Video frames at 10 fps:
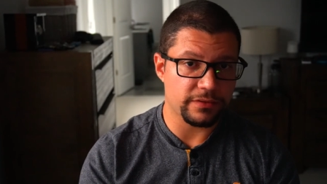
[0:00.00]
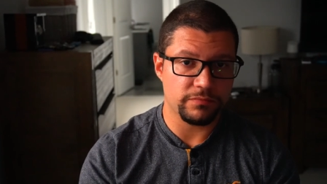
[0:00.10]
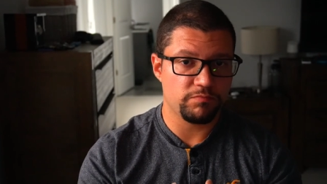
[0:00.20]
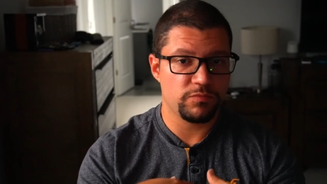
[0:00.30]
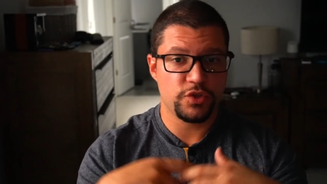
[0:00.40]

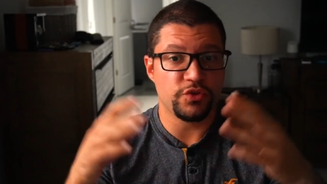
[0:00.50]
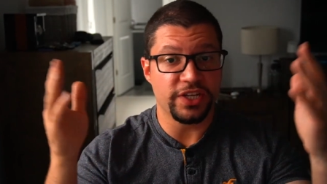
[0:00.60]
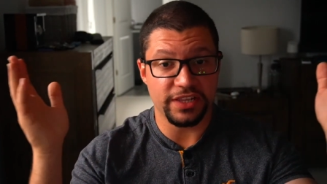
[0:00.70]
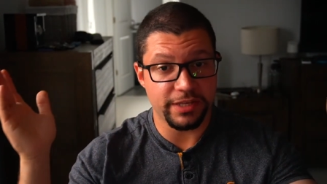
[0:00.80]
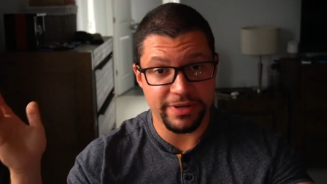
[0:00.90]
to the
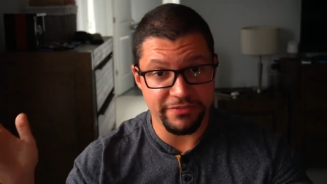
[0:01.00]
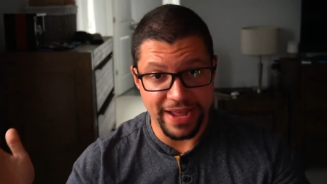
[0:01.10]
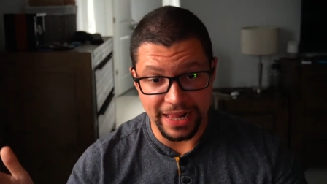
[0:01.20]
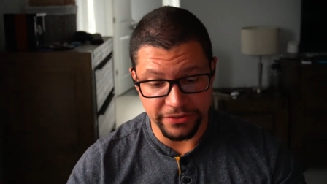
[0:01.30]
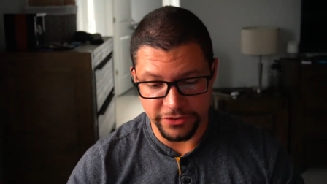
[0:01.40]
unlimited value.
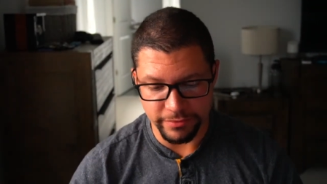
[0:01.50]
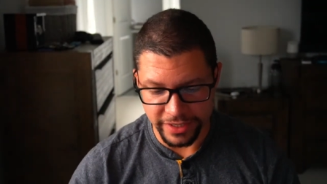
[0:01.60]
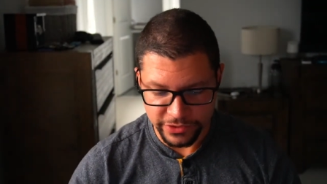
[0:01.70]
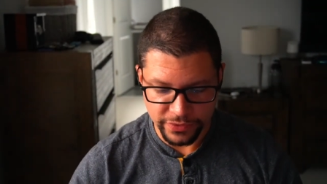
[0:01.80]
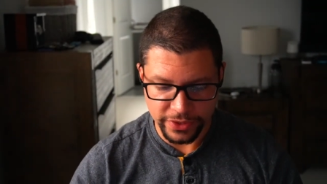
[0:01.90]
to be honest
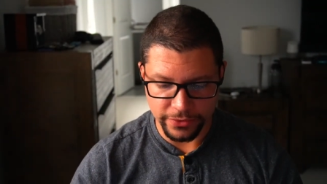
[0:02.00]
with you.